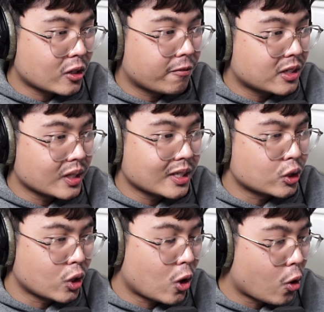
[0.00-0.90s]
Obviously, this
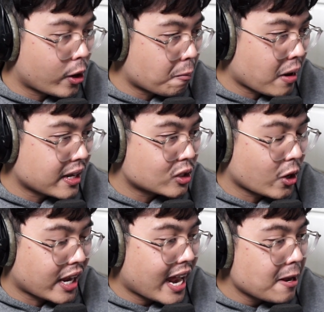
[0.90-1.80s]
is not ordered, but it's
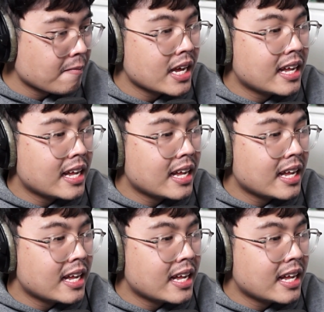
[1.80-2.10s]
okay.